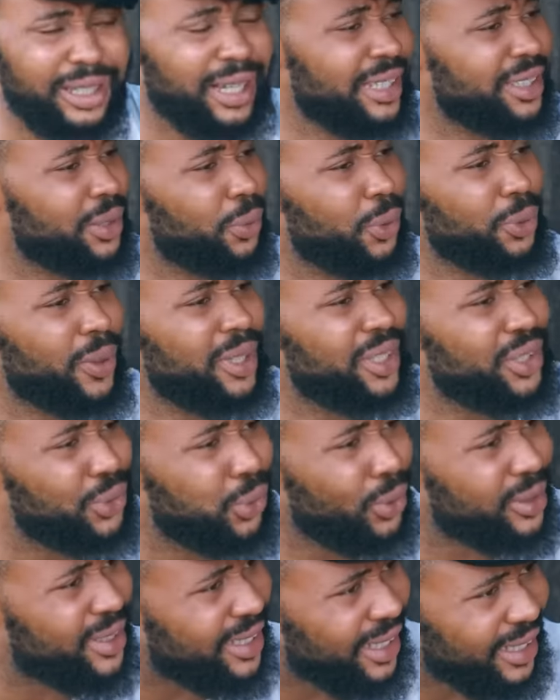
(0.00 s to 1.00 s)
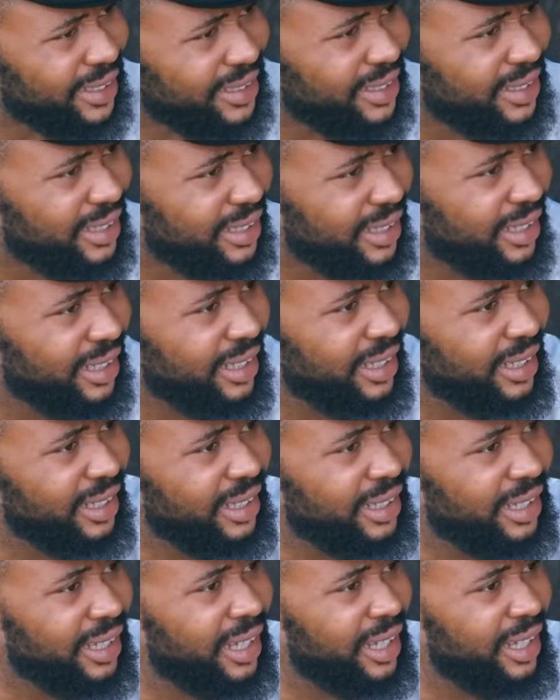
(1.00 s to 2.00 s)
Kachi, which one is not yet?
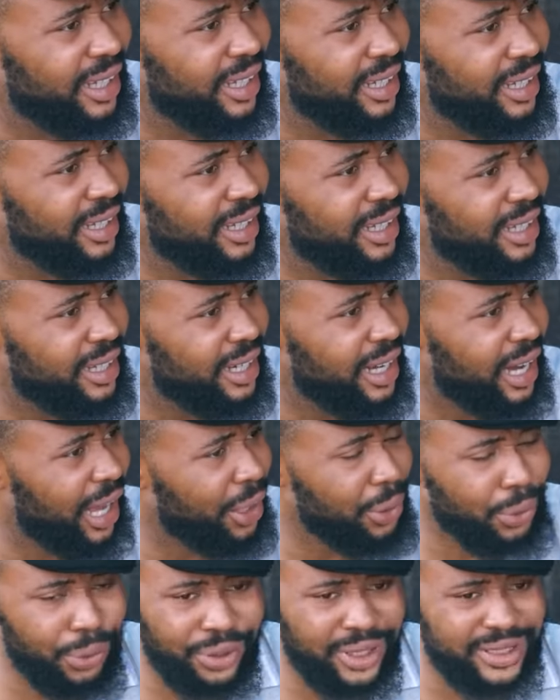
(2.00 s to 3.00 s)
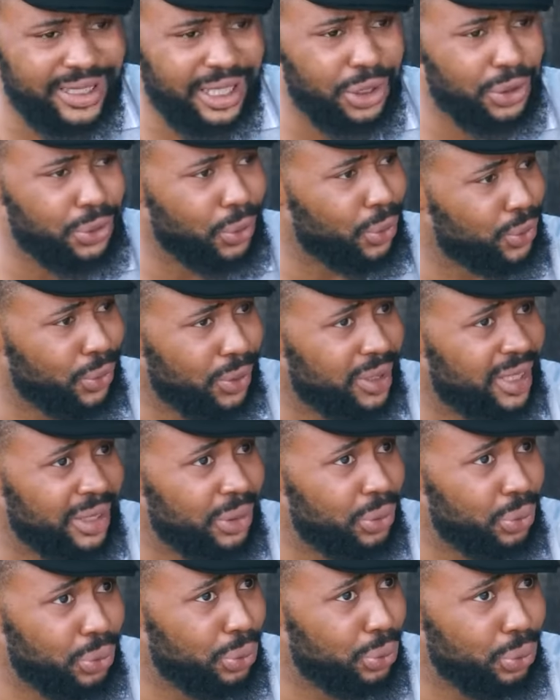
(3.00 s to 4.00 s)
Eh? I don't understand this. You're
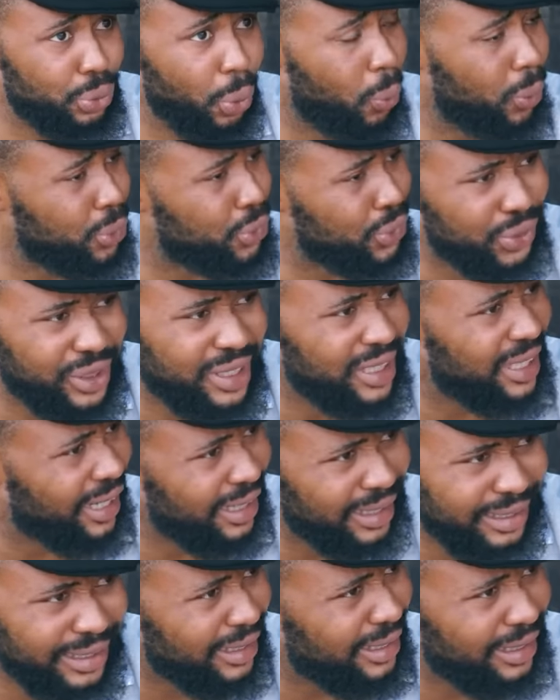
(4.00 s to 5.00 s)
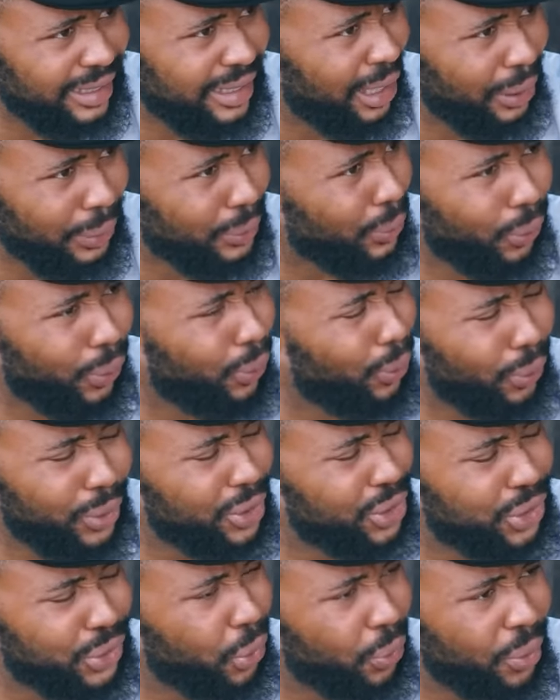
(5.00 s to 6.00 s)
sudden, don't want to see her now.
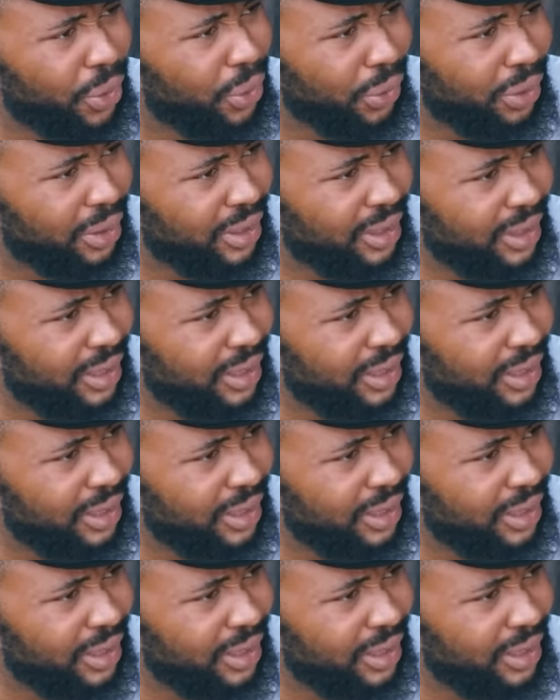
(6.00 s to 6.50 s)
What is going on?